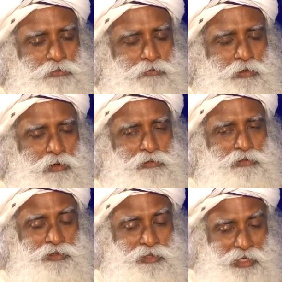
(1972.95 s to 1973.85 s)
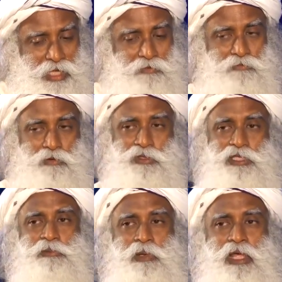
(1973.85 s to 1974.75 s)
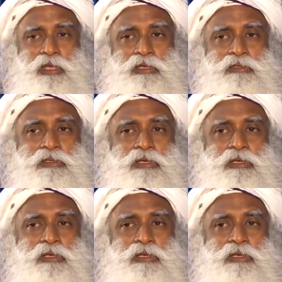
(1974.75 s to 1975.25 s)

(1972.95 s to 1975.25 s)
evolved life on this planet,